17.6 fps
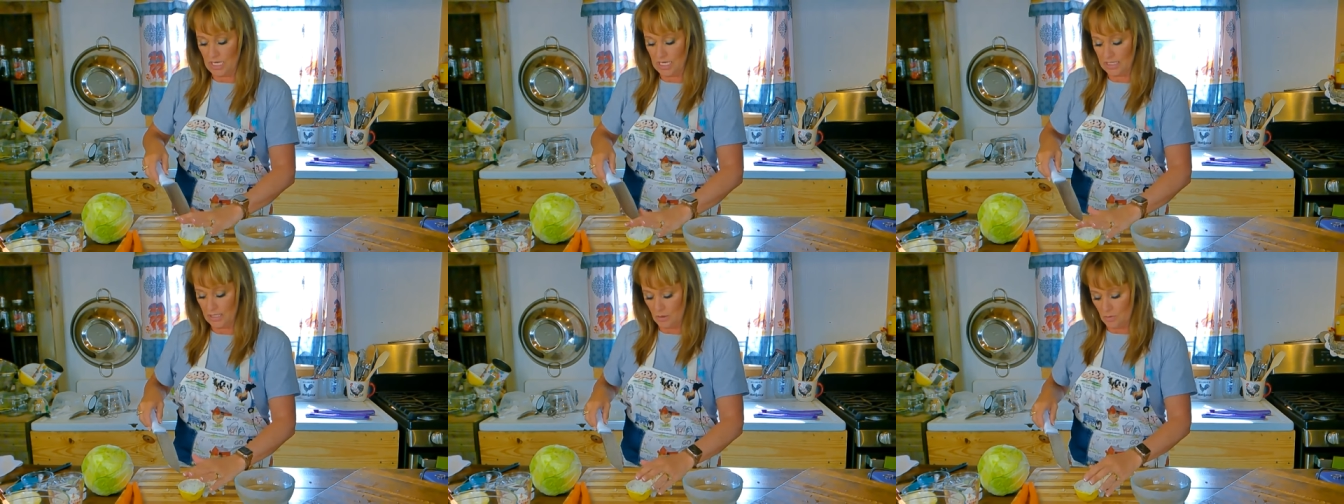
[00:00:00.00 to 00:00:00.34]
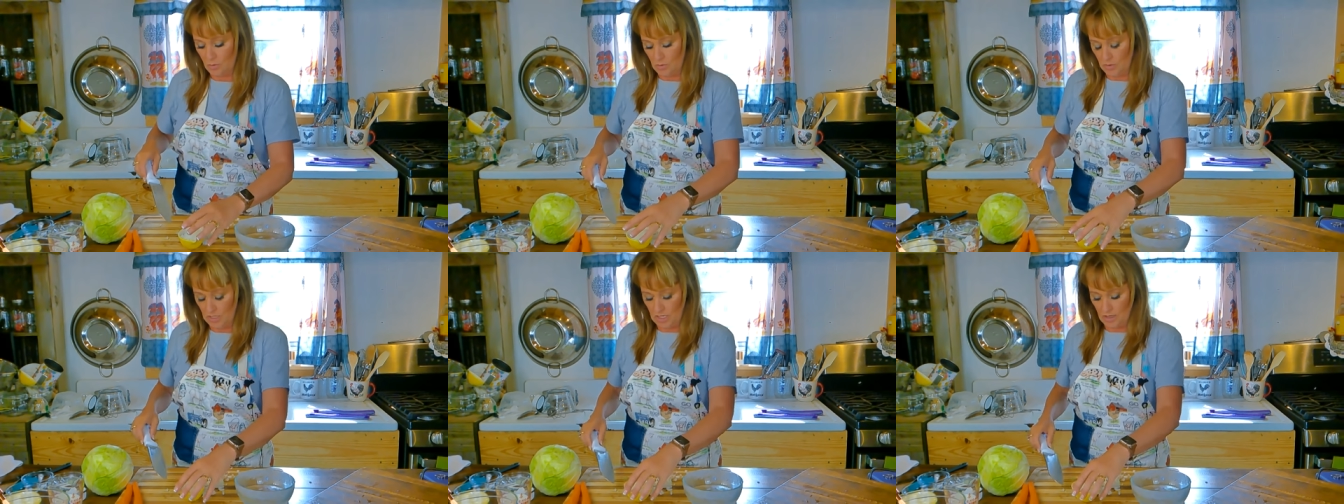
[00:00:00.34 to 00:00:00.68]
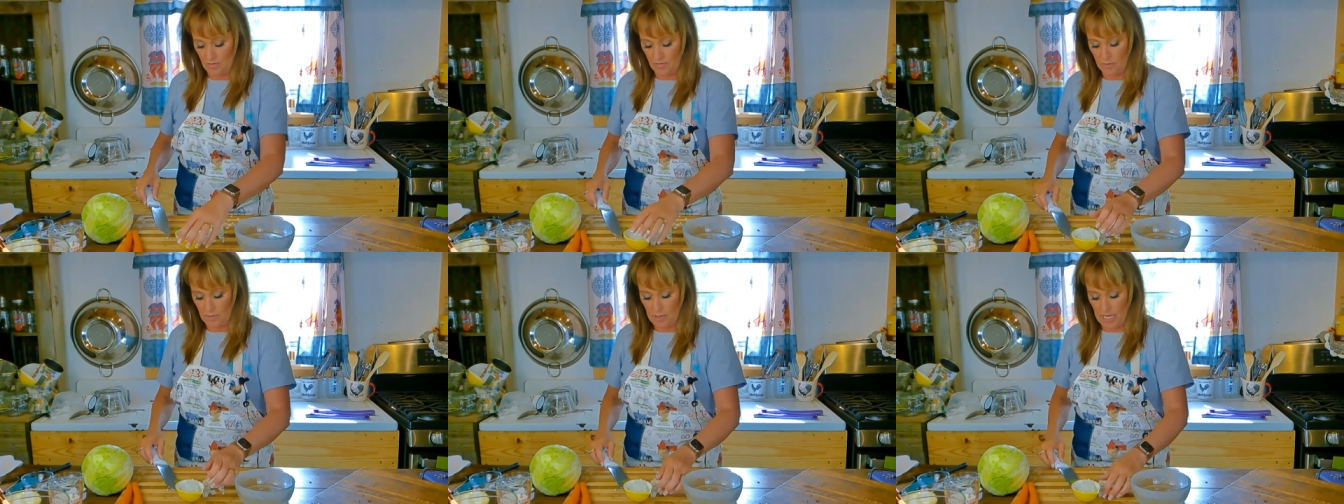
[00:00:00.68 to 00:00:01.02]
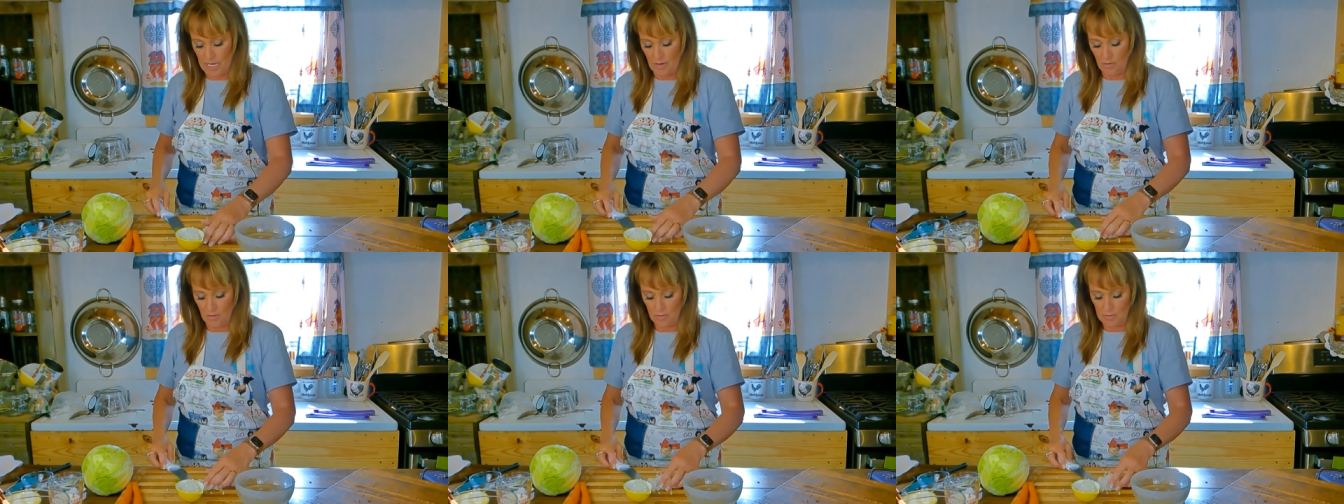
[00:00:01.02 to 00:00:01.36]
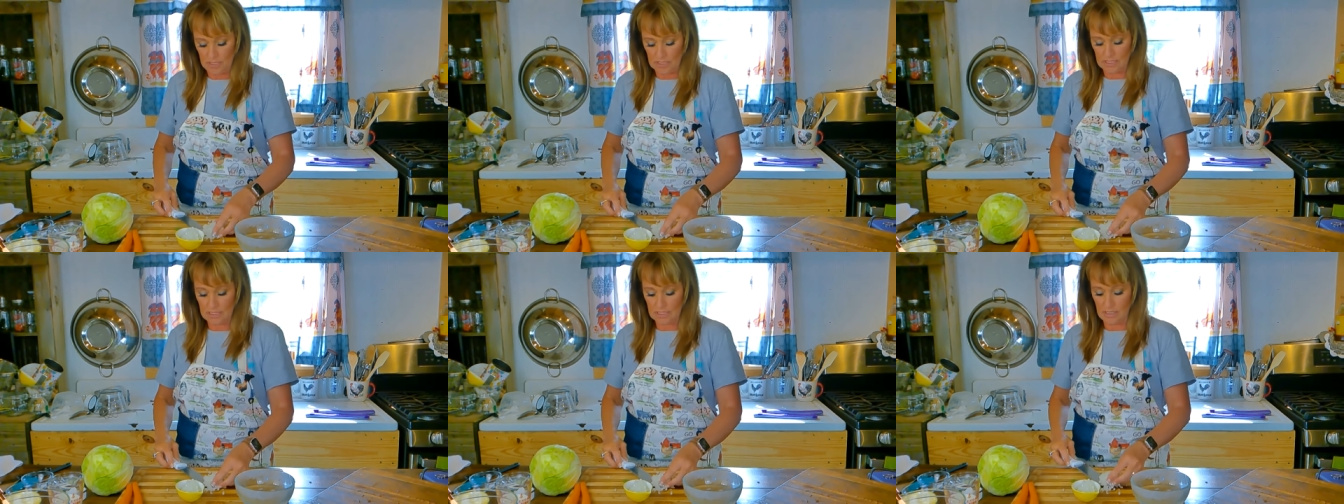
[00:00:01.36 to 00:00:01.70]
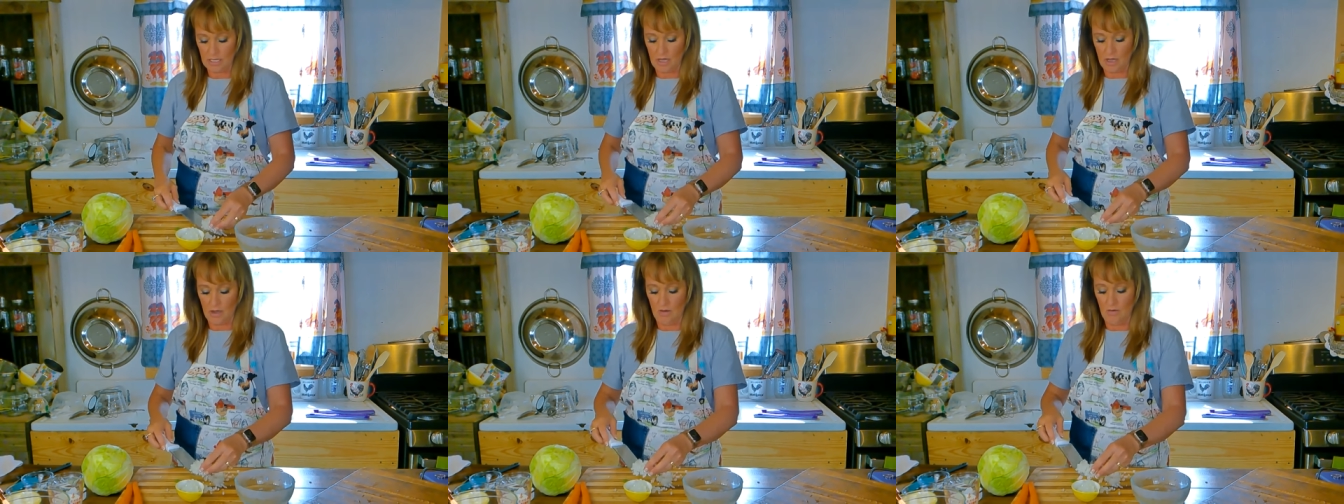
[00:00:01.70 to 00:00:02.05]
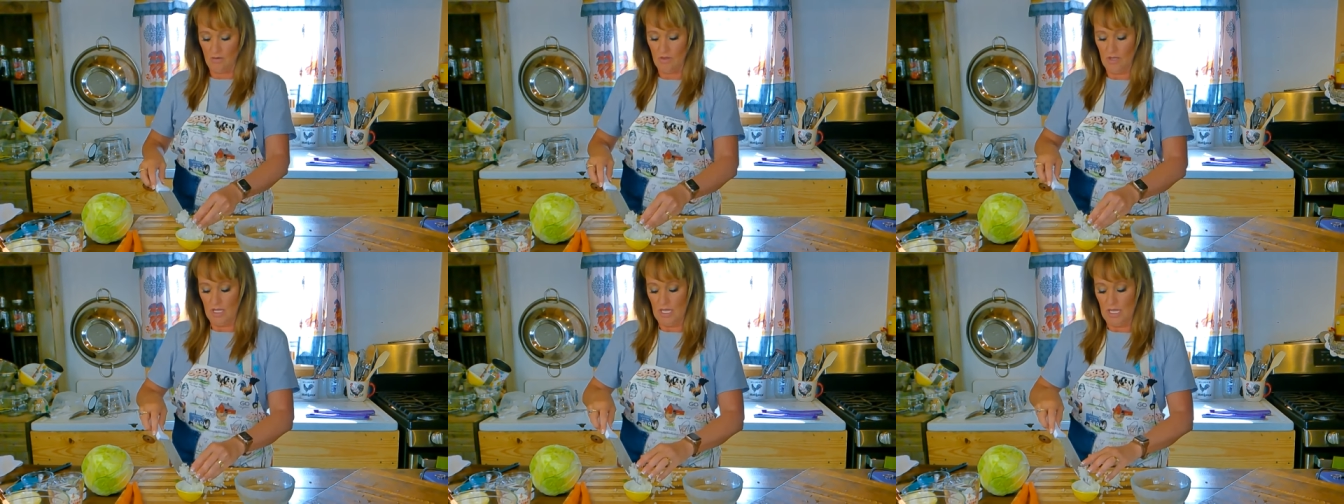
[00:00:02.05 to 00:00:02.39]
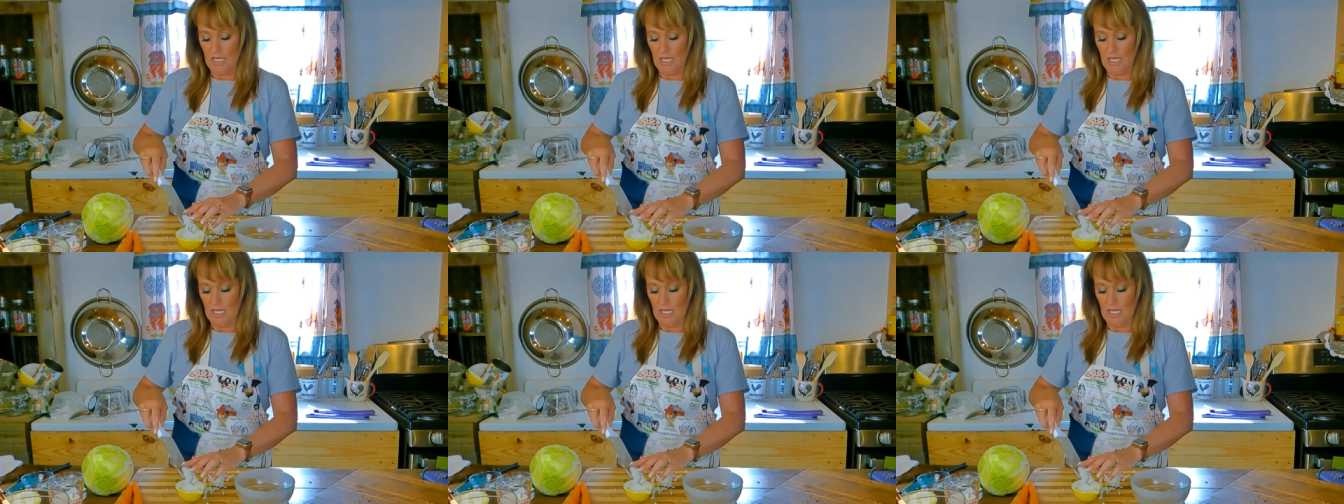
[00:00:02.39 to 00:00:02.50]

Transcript: and I don't want to overpower my slaw.